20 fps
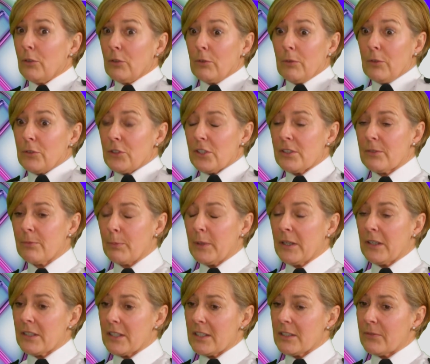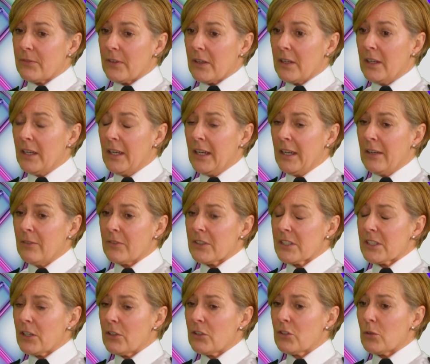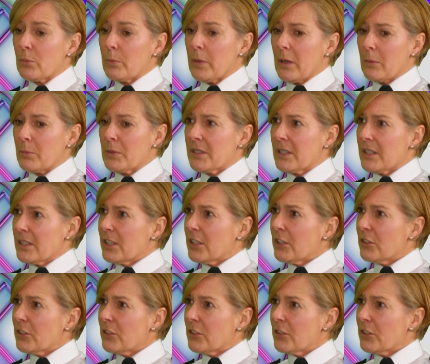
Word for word: or, or just because it's for for social purposes.